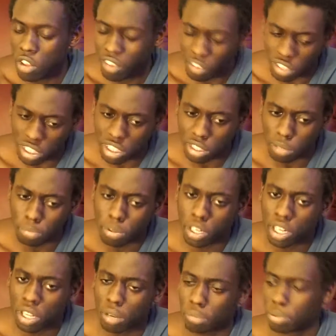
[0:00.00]
which is a
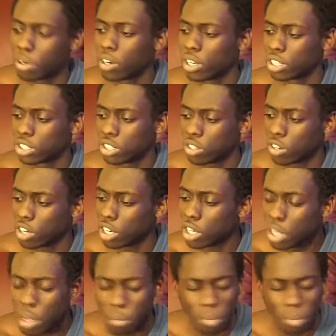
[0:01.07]
pretty important story.